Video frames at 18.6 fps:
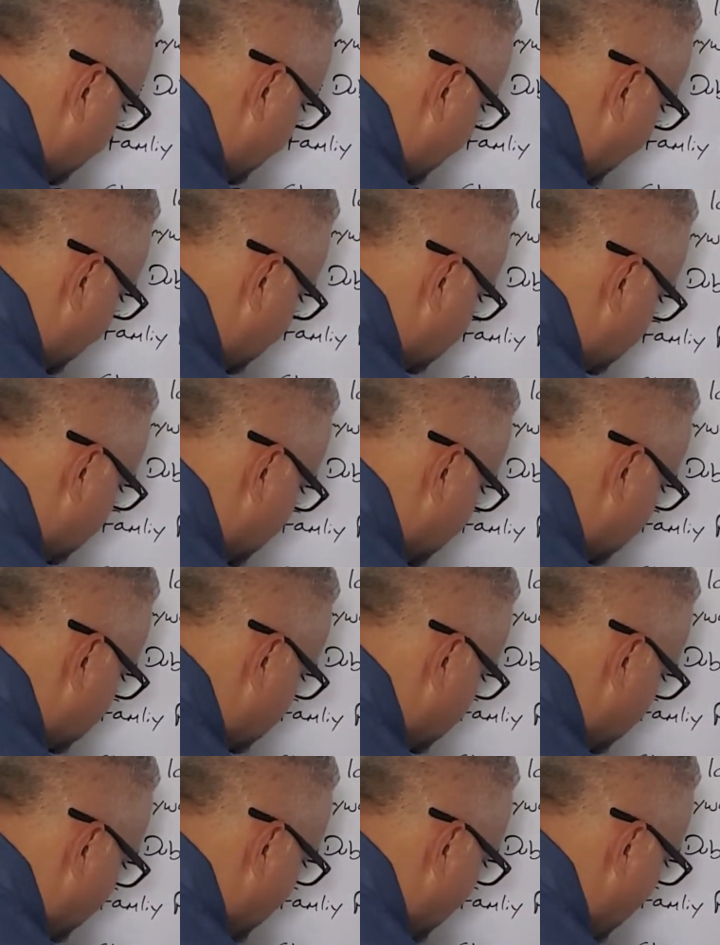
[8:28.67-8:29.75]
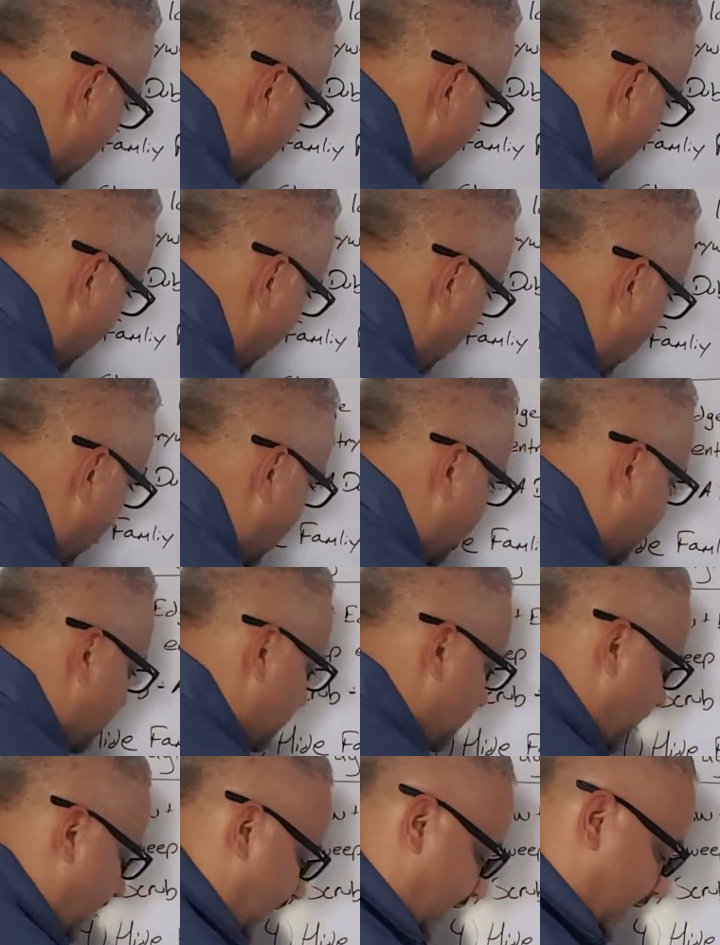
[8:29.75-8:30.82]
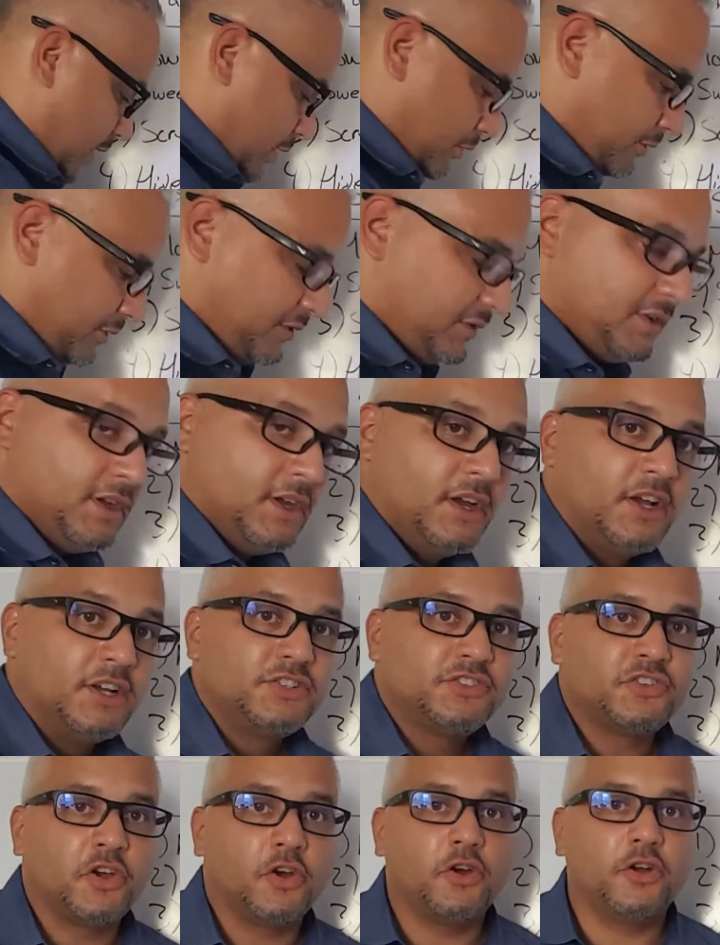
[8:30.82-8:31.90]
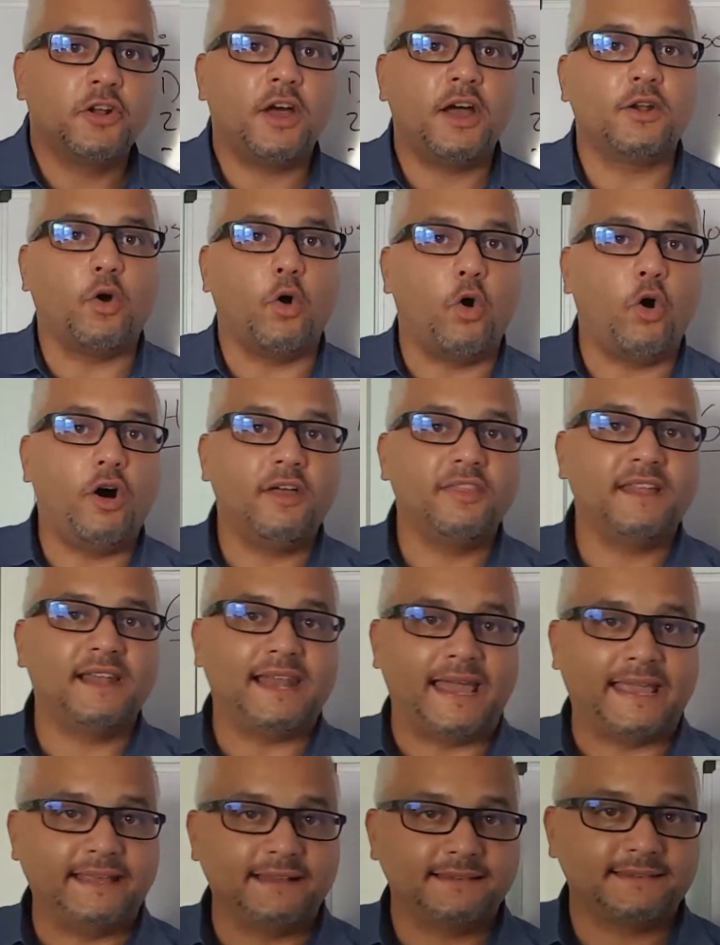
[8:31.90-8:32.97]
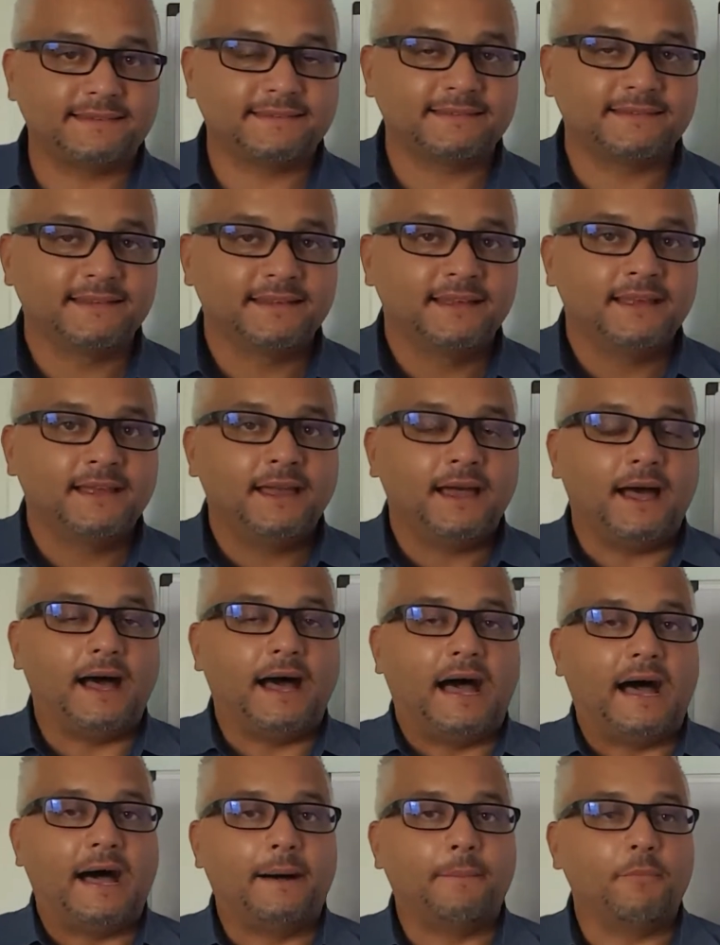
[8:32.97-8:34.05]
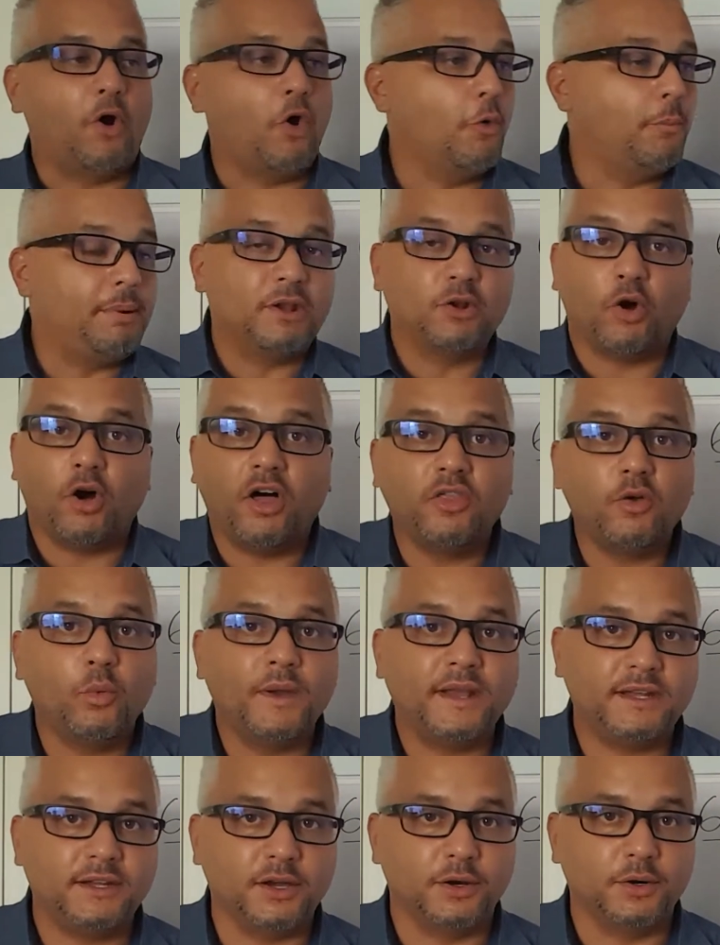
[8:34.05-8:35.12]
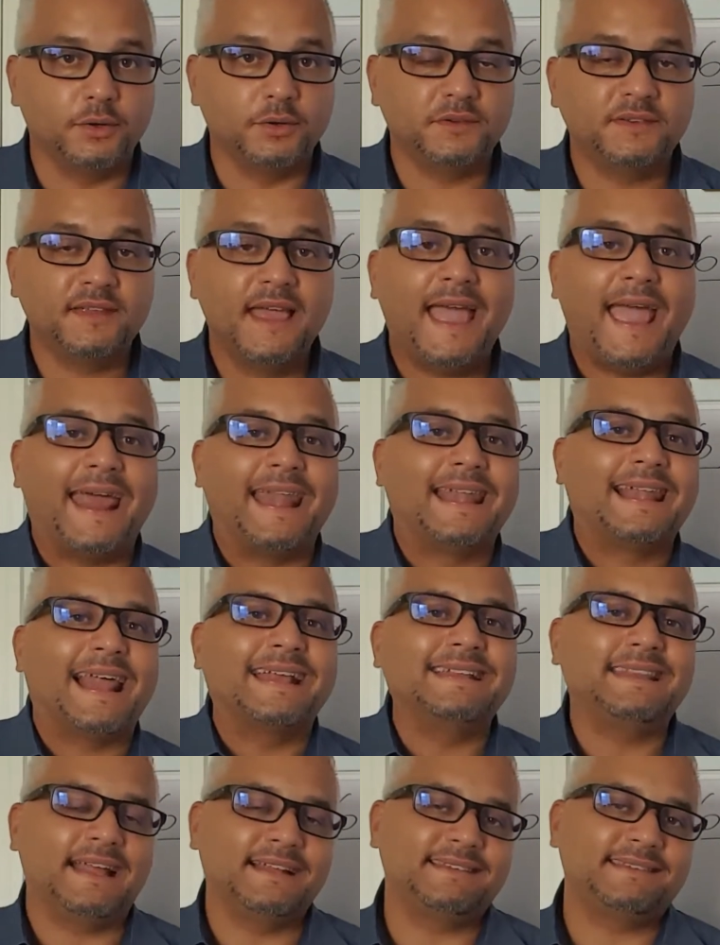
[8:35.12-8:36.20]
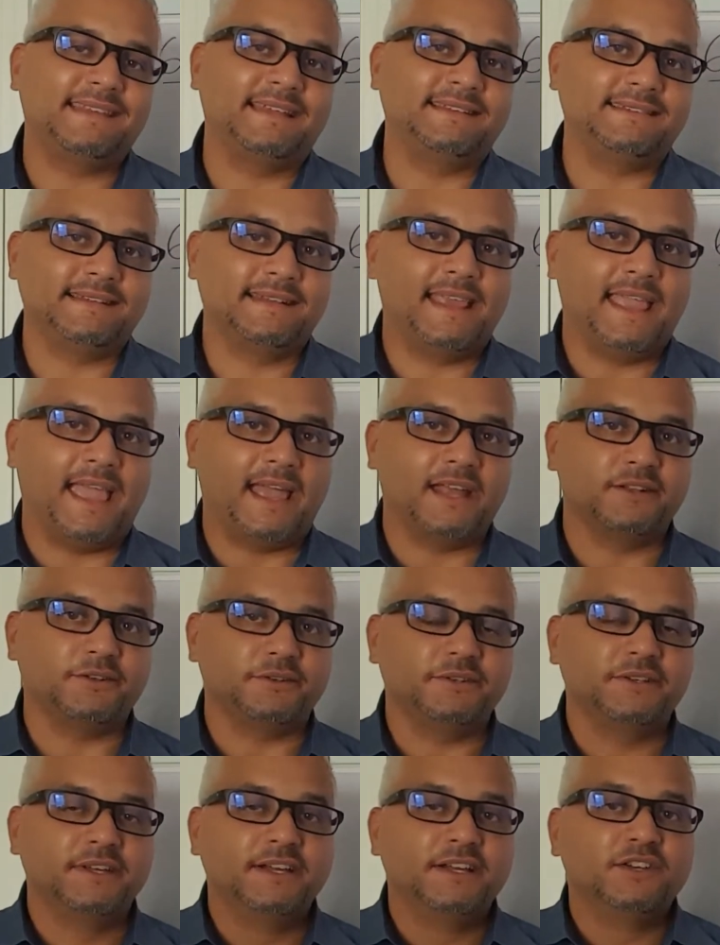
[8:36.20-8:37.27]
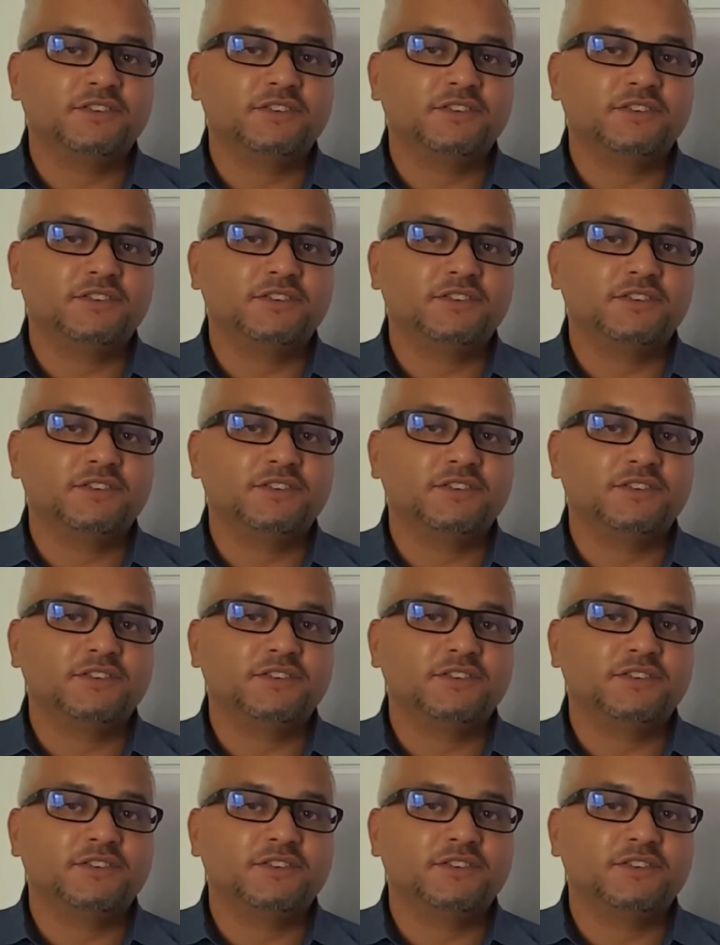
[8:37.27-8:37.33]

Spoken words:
That's critical. Walk through the house, turn on all the lights, open all the windows, and light that scented candle.